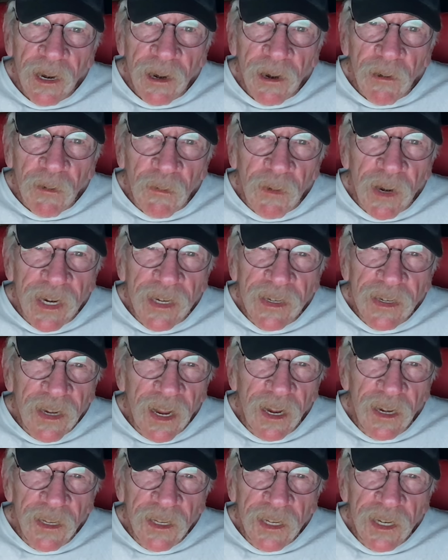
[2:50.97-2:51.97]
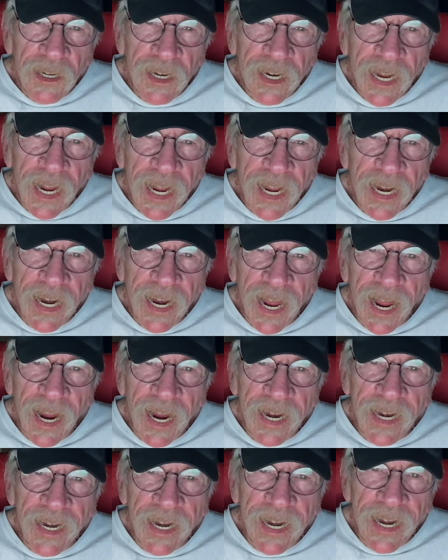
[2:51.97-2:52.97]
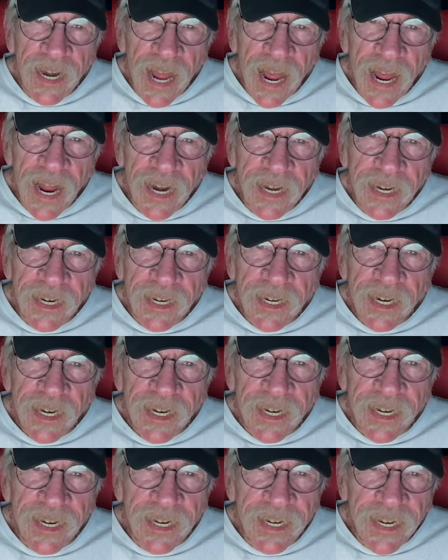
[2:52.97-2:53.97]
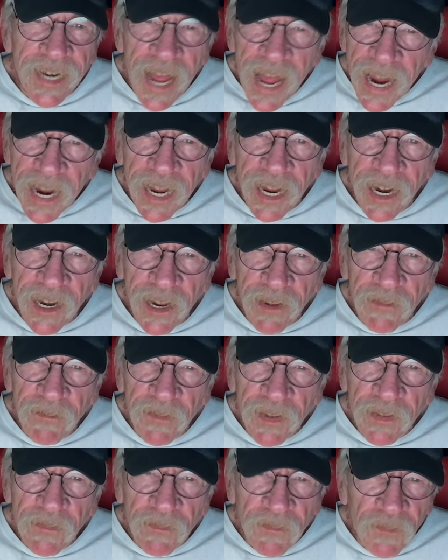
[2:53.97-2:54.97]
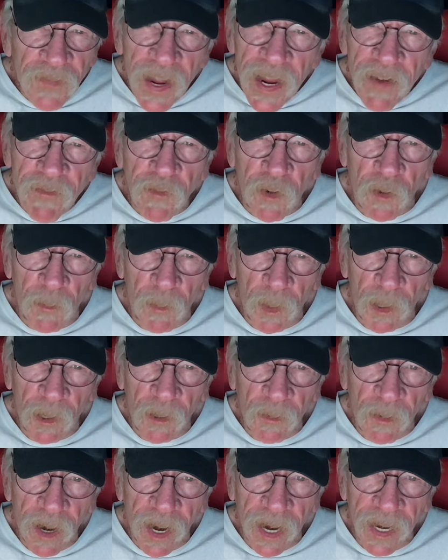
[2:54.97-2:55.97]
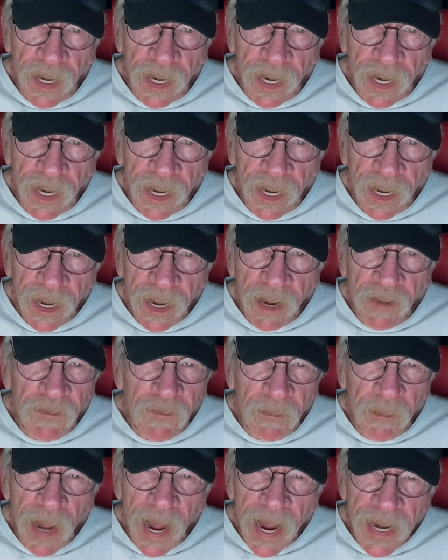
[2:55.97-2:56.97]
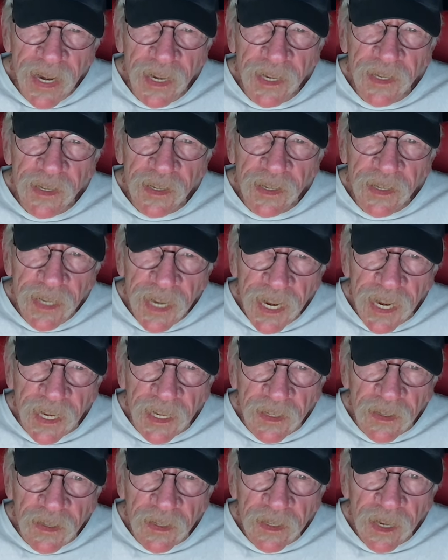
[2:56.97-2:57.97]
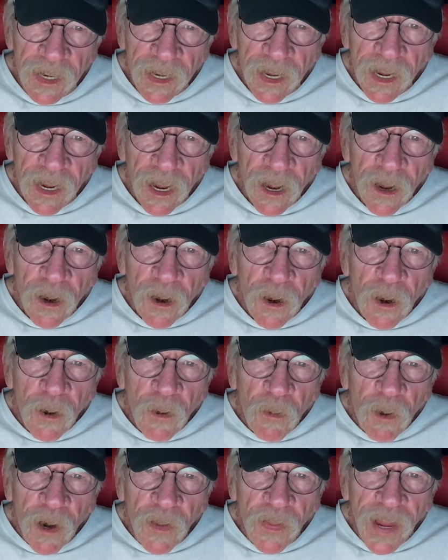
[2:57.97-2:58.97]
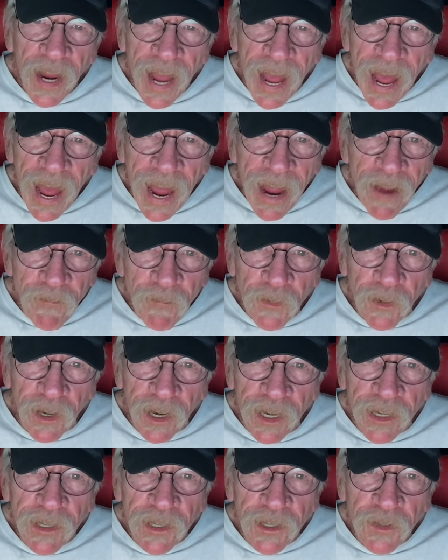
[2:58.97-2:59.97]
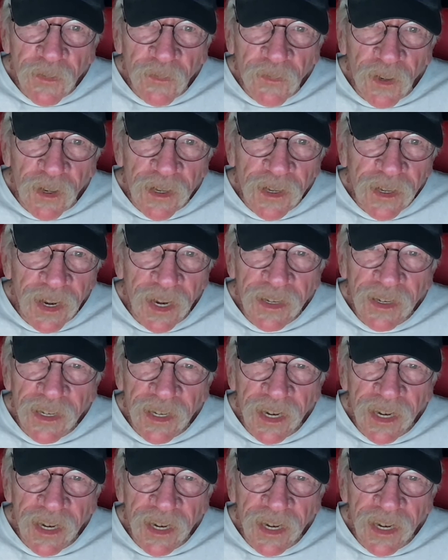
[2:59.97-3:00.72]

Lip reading: resulted in a net negative favorable rating of -6, where the average for such an